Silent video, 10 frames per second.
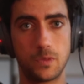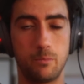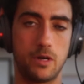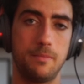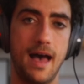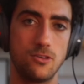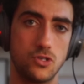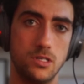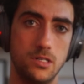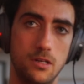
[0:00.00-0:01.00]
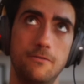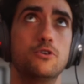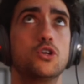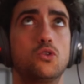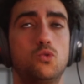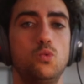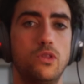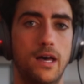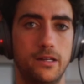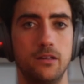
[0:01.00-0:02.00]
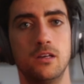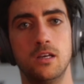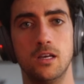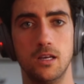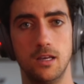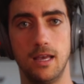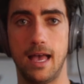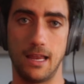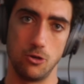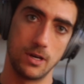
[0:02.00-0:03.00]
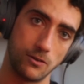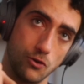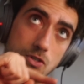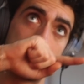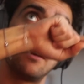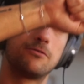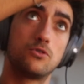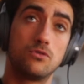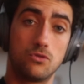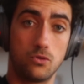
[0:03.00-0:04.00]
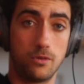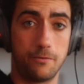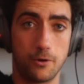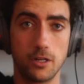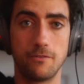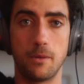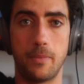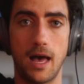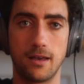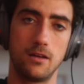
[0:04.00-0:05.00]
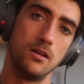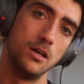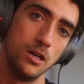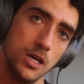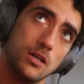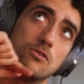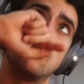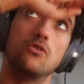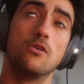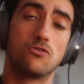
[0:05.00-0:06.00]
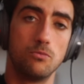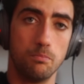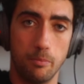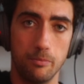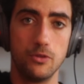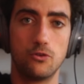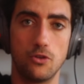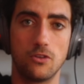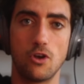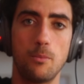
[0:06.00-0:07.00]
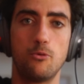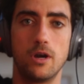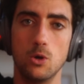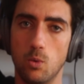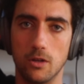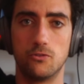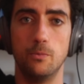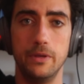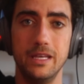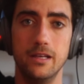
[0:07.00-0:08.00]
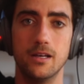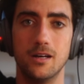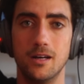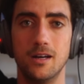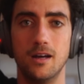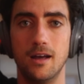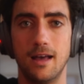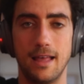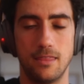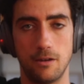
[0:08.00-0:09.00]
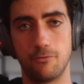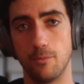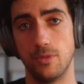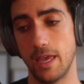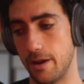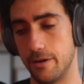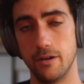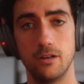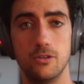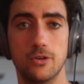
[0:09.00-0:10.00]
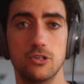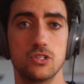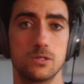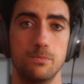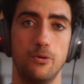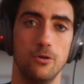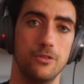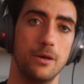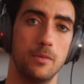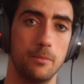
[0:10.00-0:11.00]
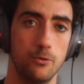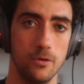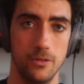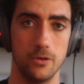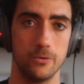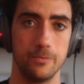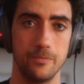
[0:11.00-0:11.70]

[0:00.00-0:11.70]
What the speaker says: But imagine if you don't do that and you get yourself to the front of the pack, to the top where you want to be, and then from there you can just pull them up with you.